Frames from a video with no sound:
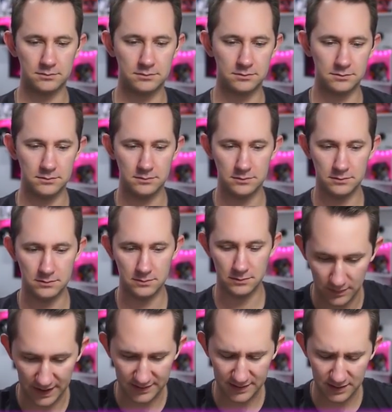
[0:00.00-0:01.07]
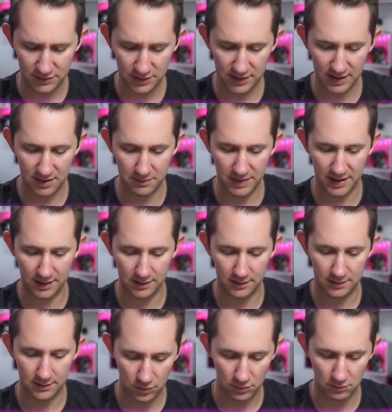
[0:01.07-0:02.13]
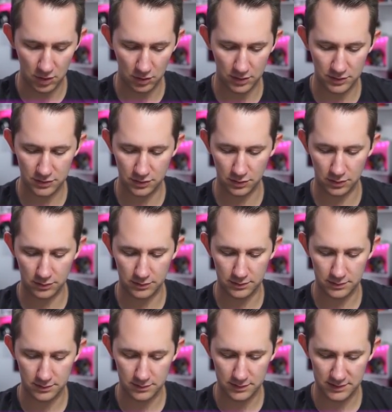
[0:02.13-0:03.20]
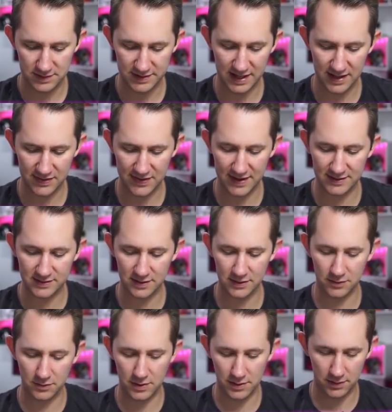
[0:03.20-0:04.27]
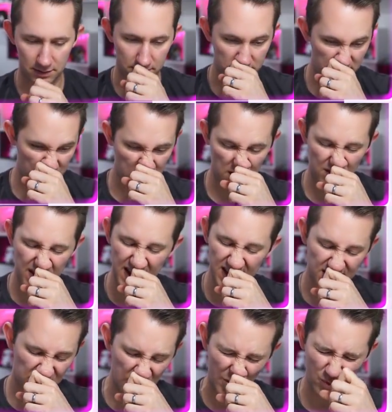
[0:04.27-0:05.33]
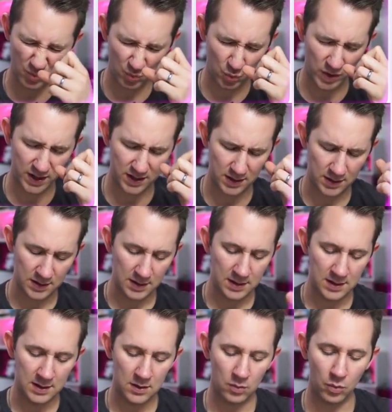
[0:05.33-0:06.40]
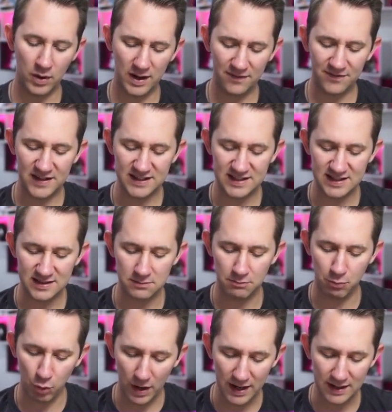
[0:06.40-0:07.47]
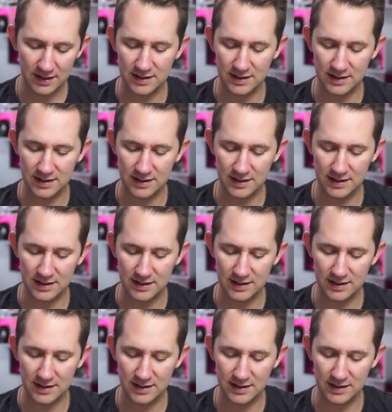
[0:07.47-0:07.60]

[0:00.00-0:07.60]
That That's actually kind of big. Remote control. Say thanks on the road. Okay, so what what if this isn't bright